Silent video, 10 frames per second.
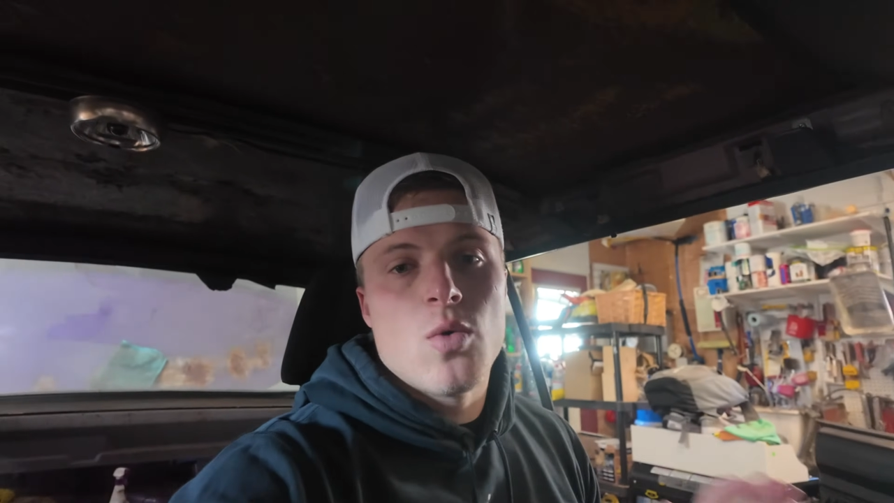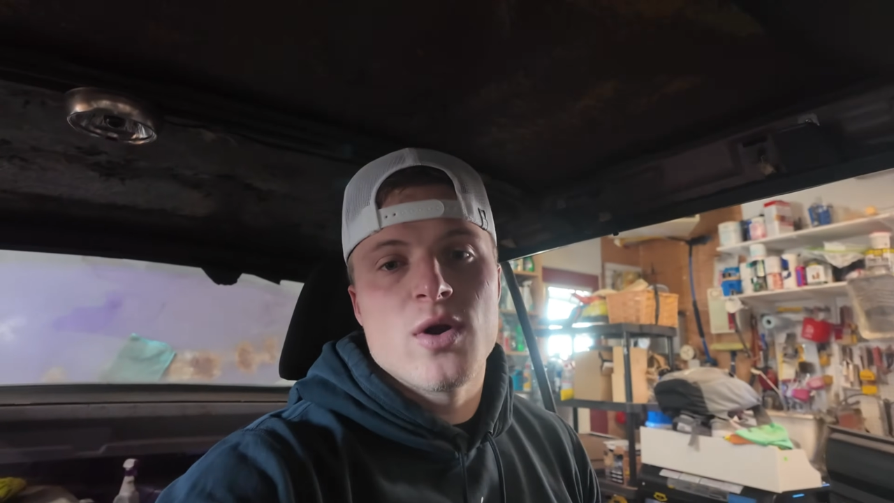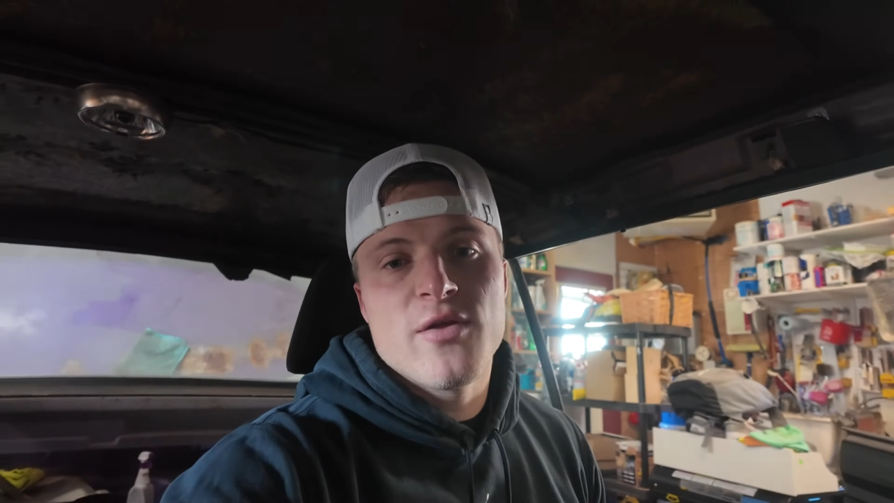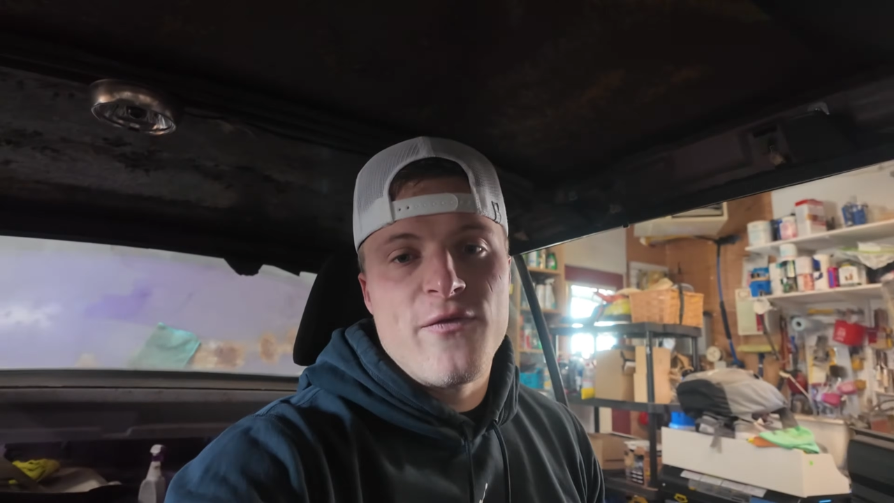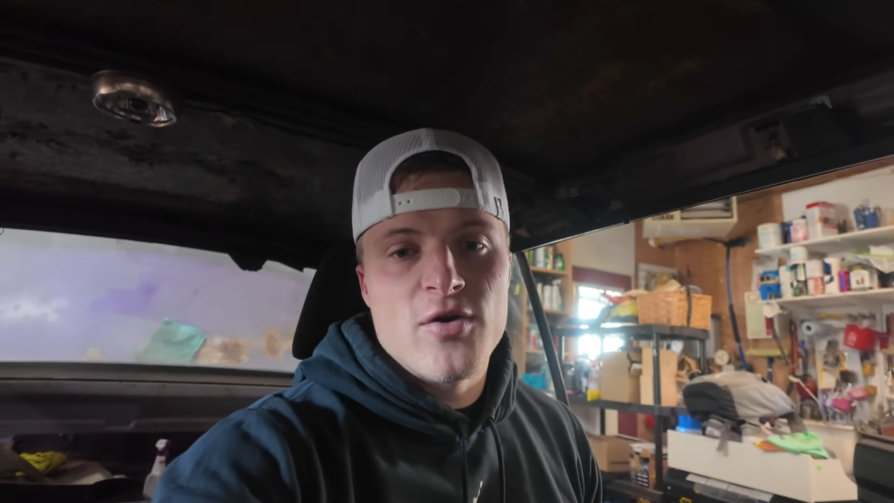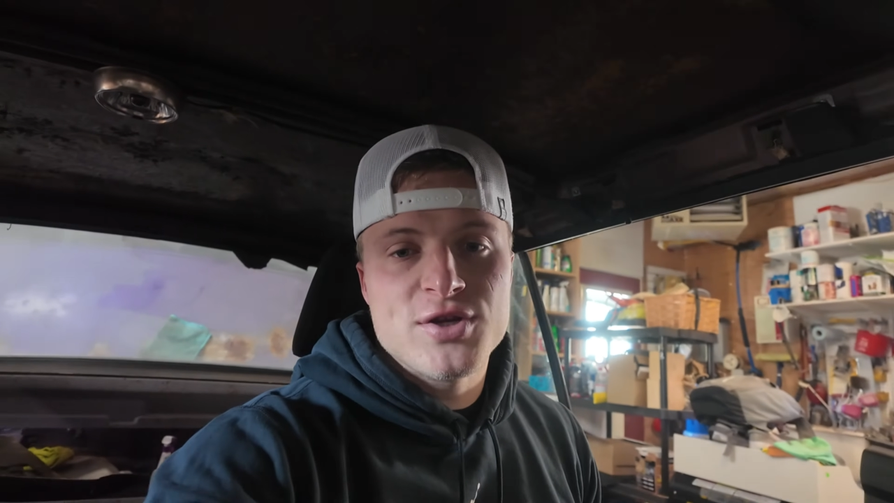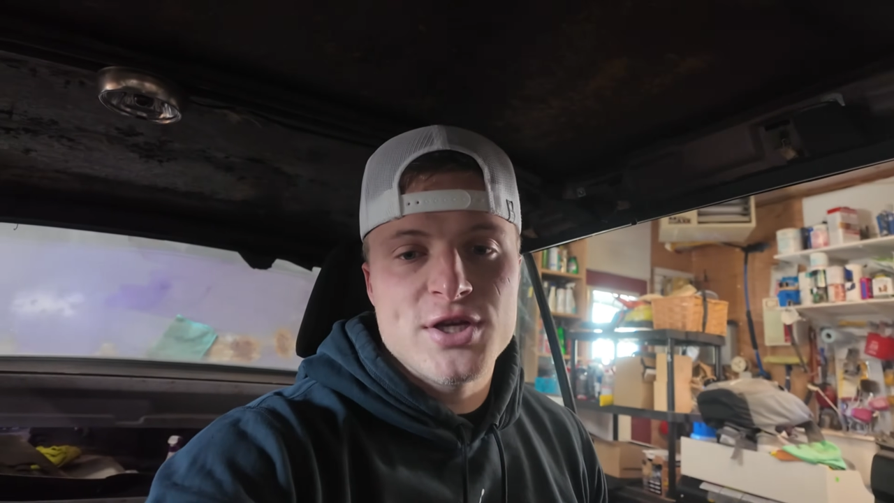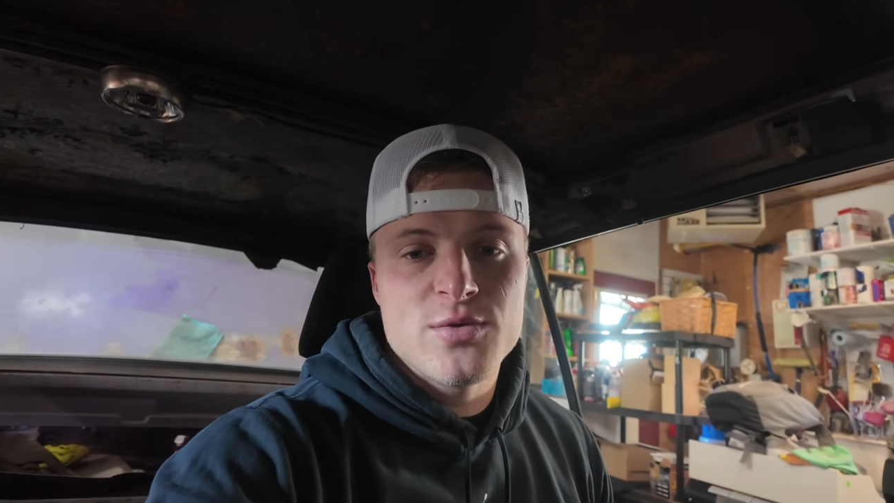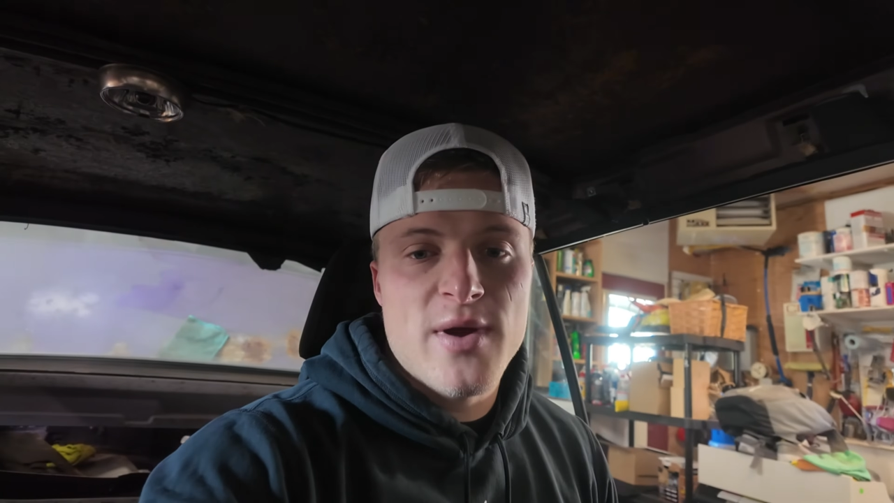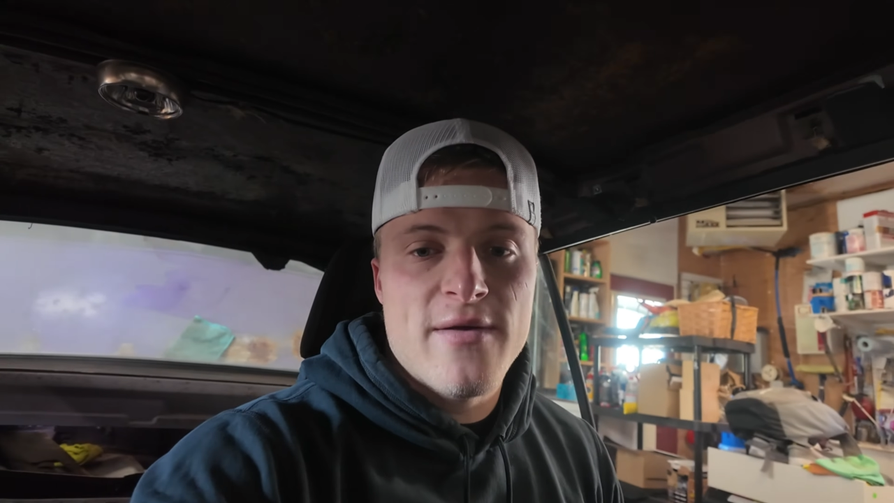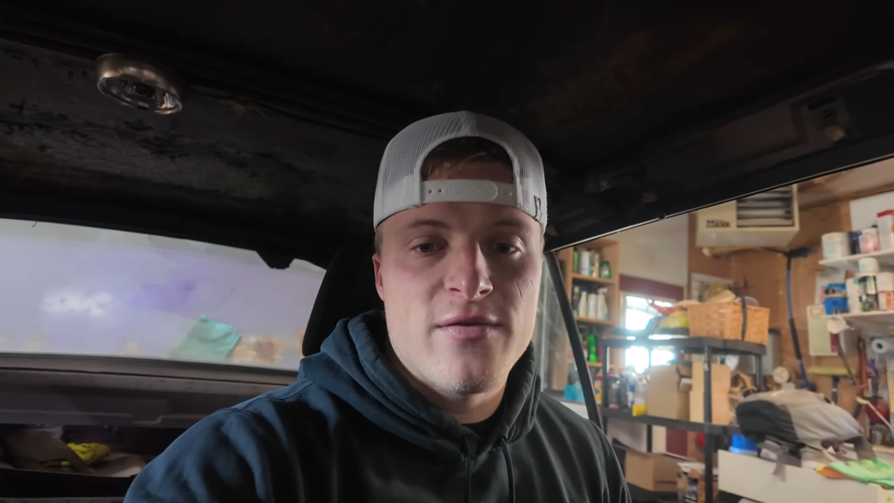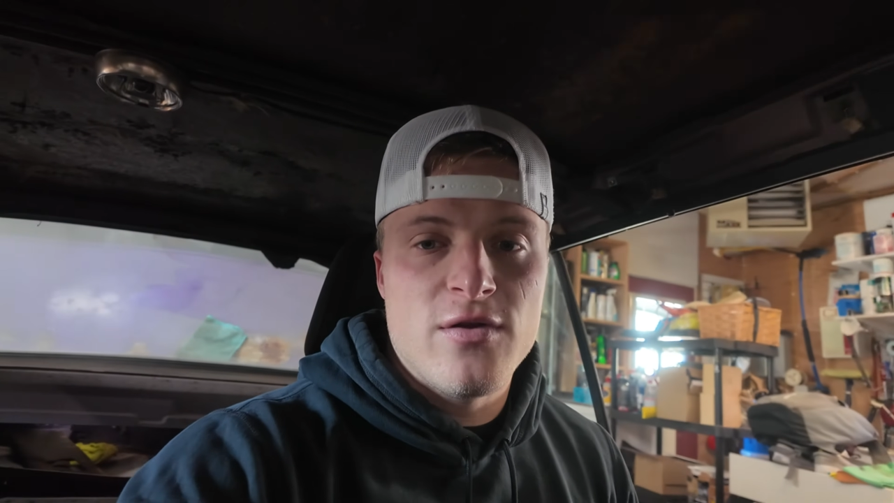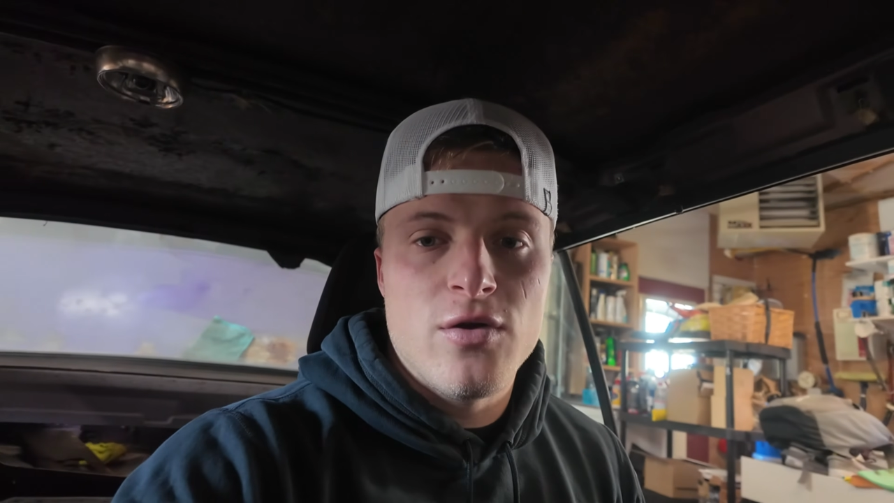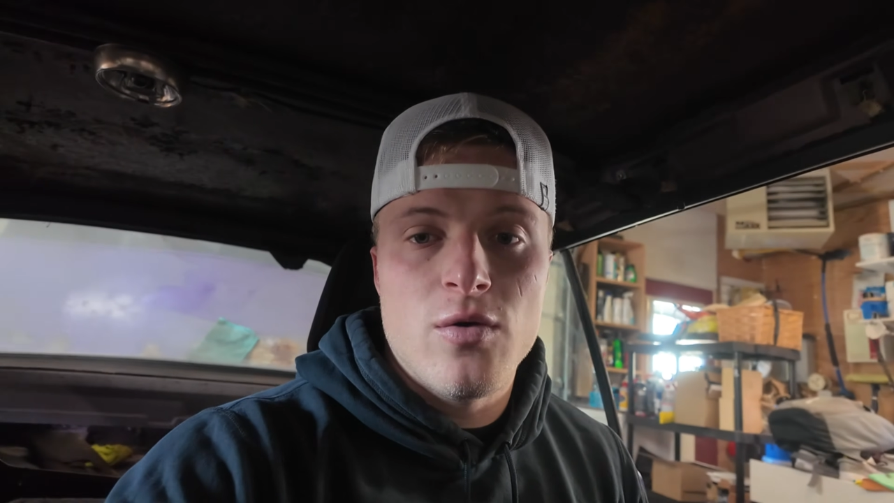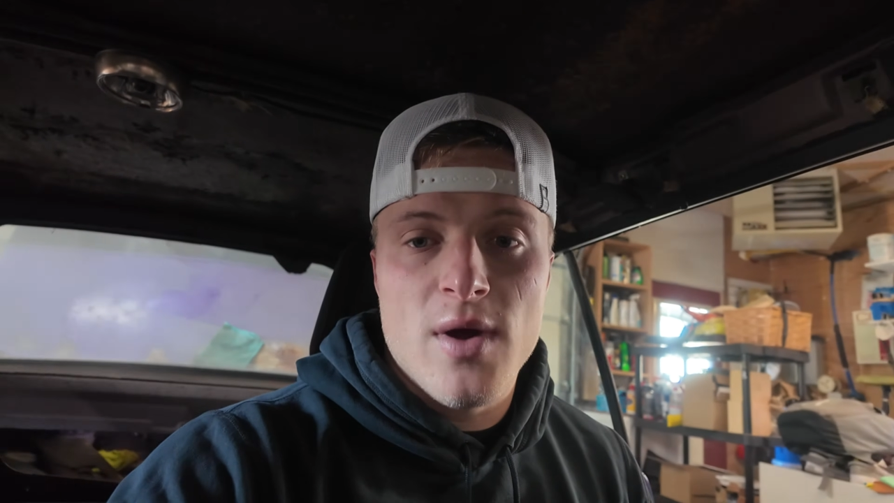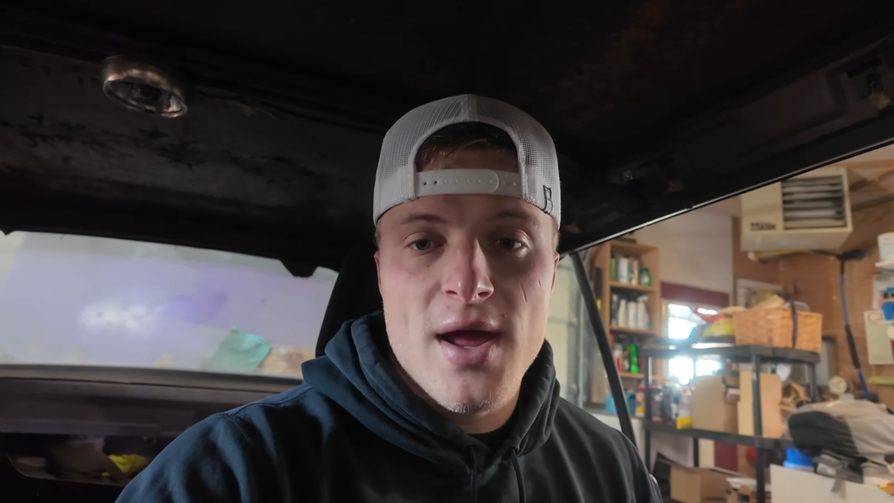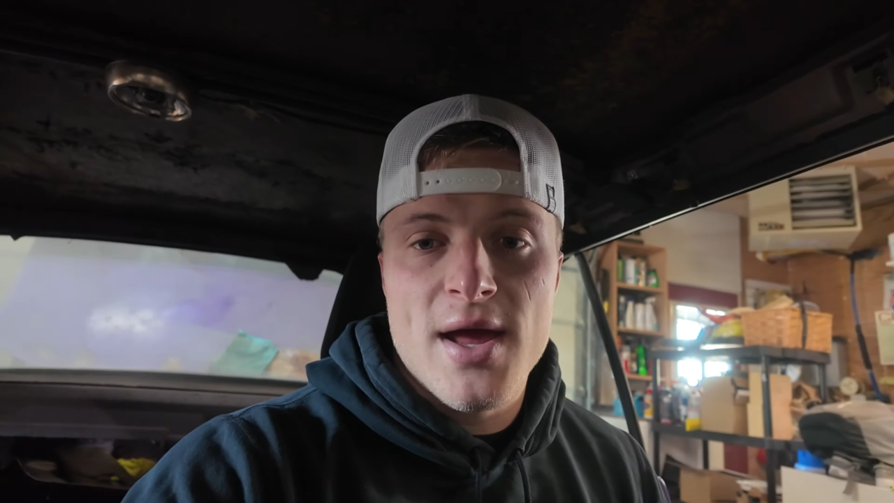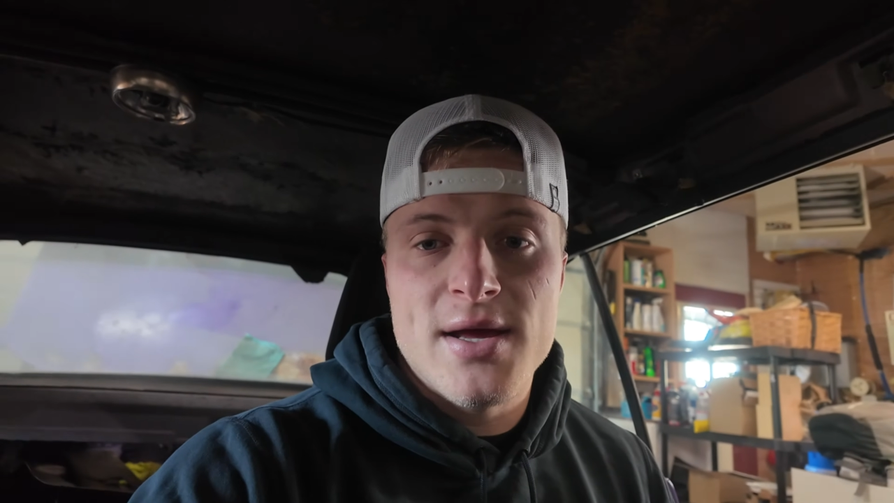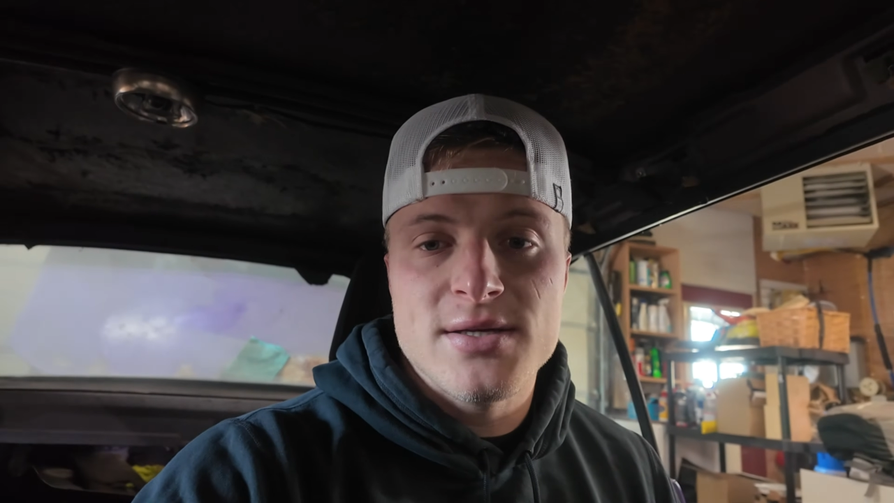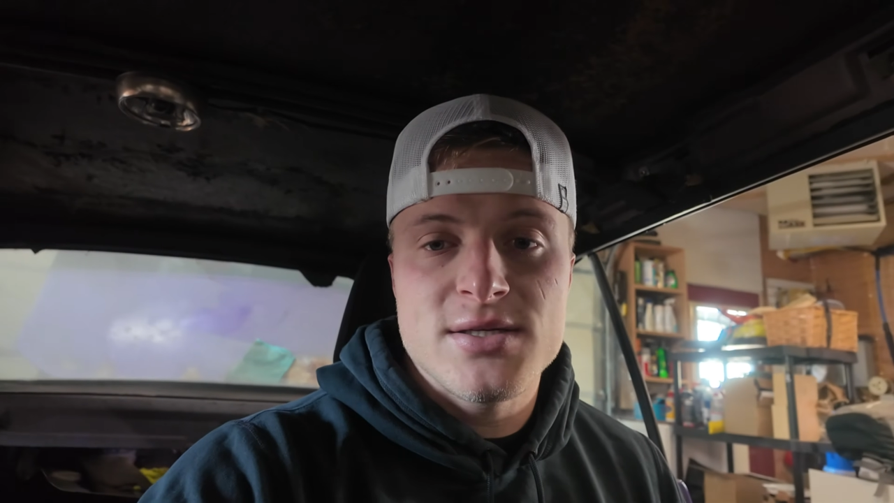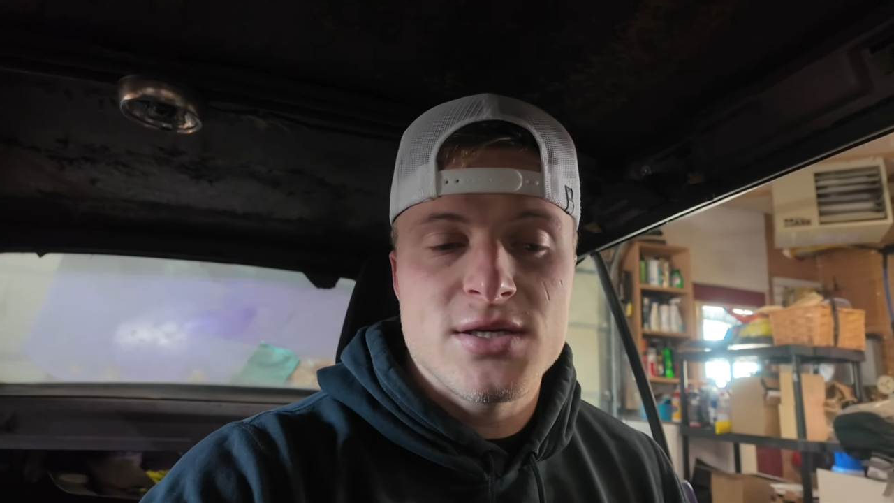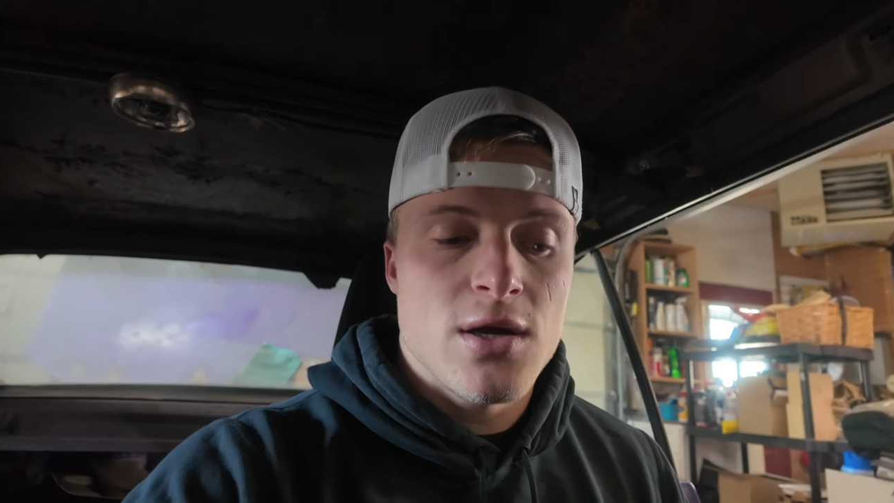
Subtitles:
one of the first things we have to do is